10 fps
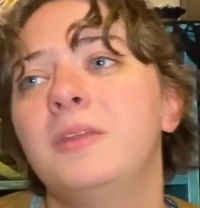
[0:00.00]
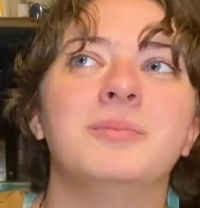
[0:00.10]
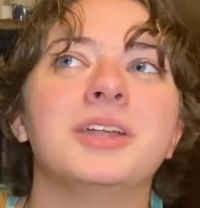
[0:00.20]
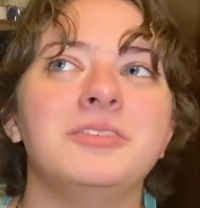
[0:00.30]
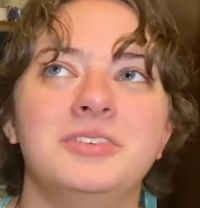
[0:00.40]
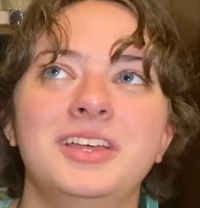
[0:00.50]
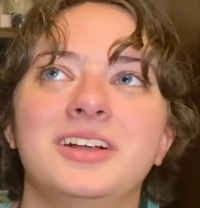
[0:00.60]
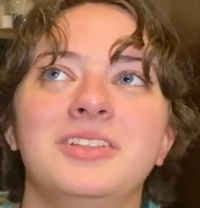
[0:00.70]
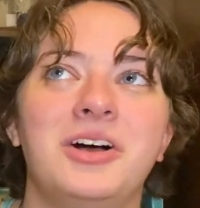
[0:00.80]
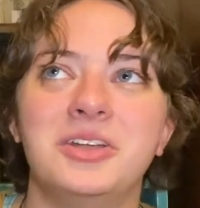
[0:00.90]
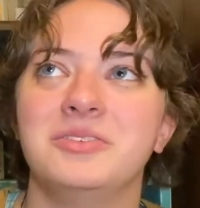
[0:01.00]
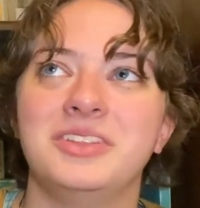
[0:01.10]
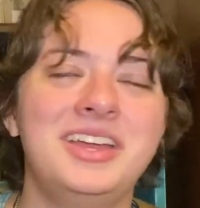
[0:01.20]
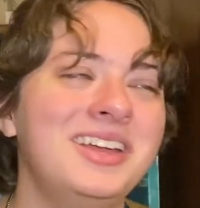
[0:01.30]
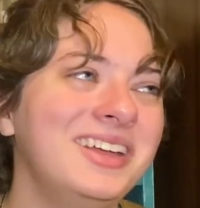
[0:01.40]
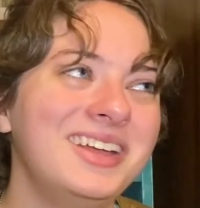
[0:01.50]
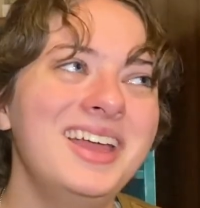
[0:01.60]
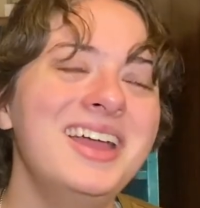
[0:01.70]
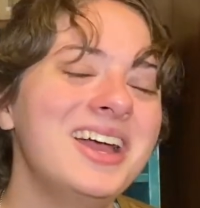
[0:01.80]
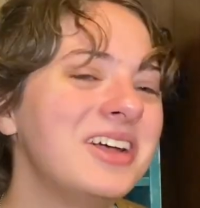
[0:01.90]
but I feel like
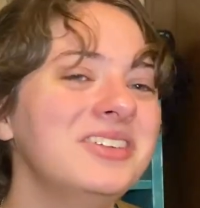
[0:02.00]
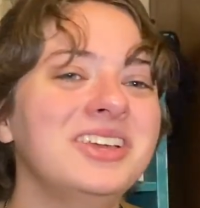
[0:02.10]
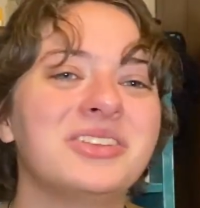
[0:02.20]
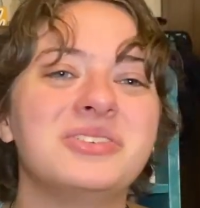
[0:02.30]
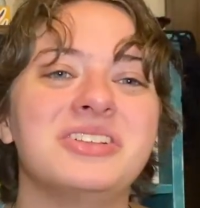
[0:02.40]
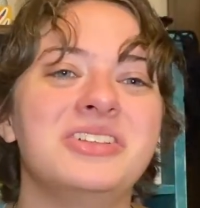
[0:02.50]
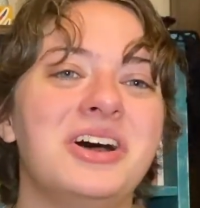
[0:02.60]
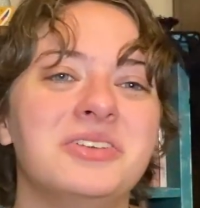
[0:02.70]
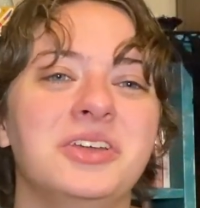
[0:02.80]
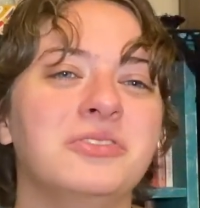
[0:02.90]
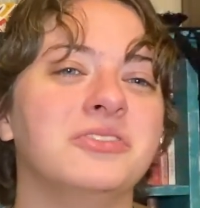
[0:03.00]
I feel like there was a lot of like